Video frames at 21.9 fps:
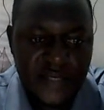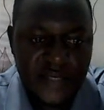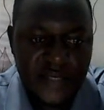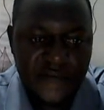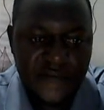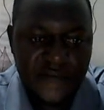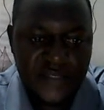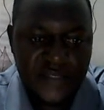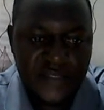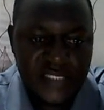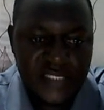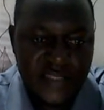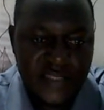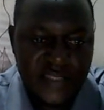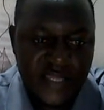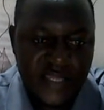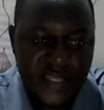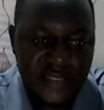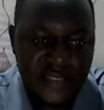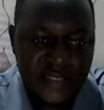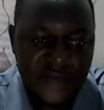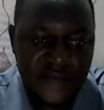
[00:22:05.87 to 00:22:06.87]
font size
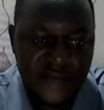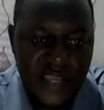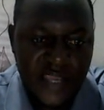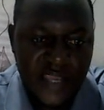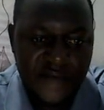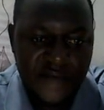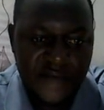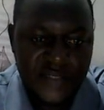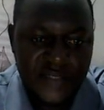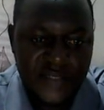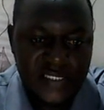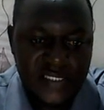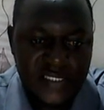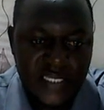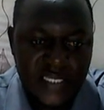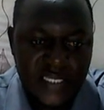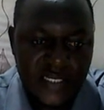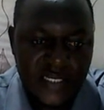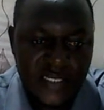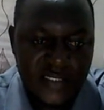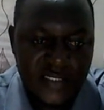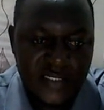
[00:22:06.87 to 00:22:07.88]
35, font
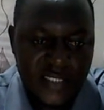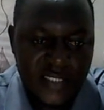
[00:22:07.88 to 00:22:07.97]
style